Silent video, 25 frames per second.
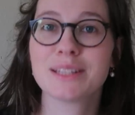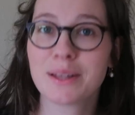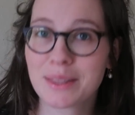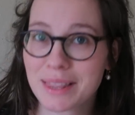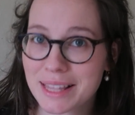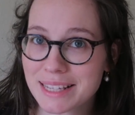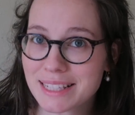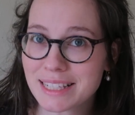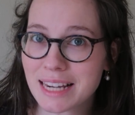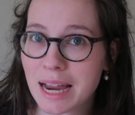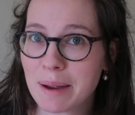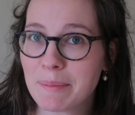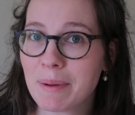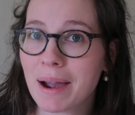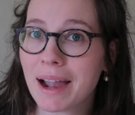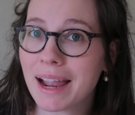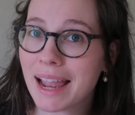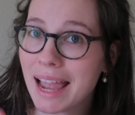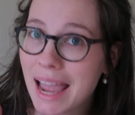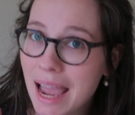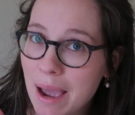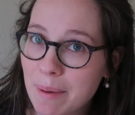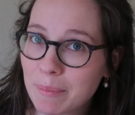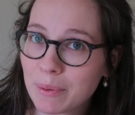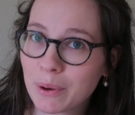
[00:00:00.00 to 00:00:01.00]
So this time
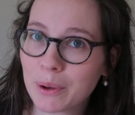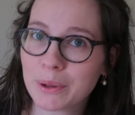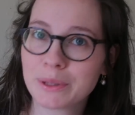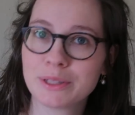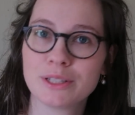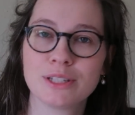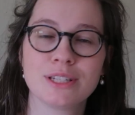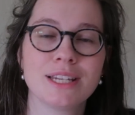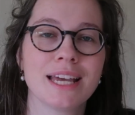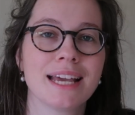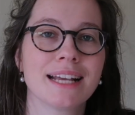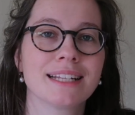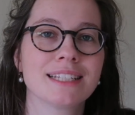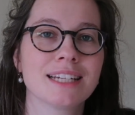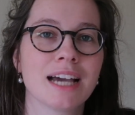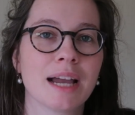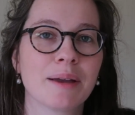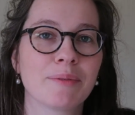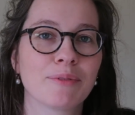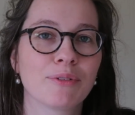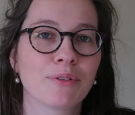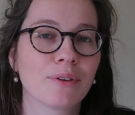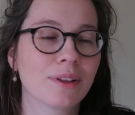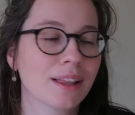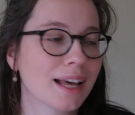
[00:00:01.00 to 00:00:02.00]
I am going to take
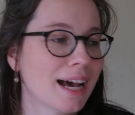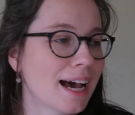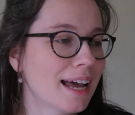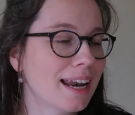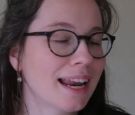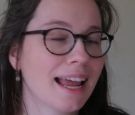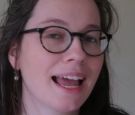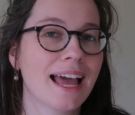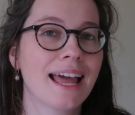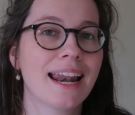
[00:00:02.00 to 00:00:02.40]
time for that